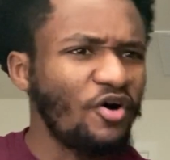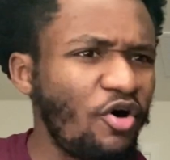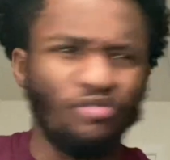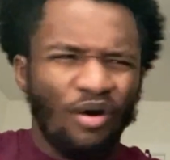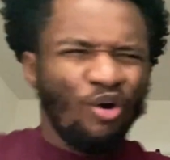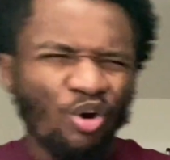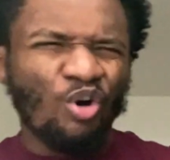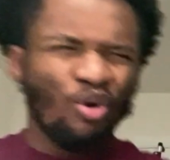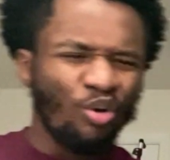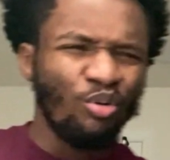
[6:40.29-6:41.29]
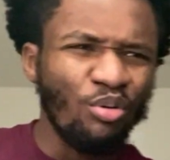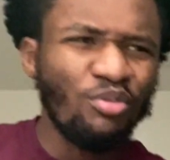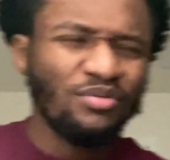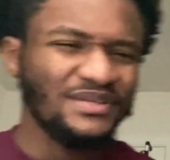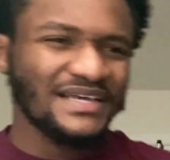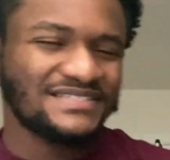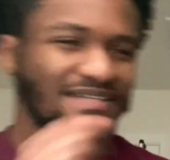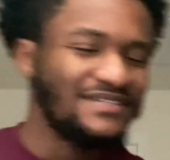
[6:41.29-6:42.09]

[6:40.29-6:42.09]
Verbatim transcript: Oh, ooh, yes, sir.